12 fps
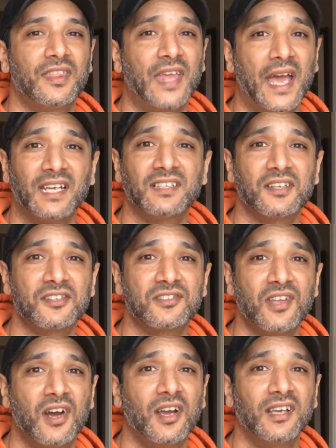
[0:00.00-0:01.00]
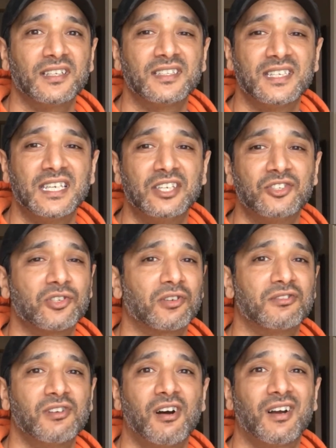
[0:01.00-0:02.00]
That does not teach
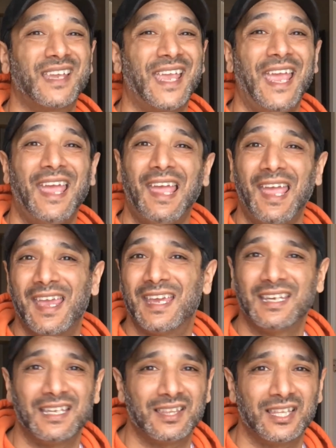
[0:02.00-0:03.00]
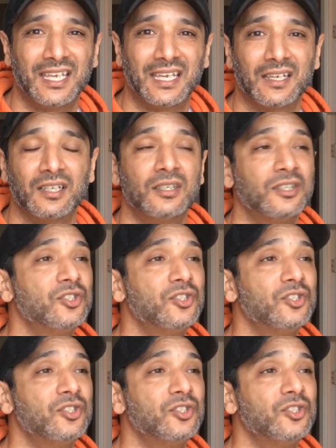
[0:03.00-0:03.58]
your dog anything.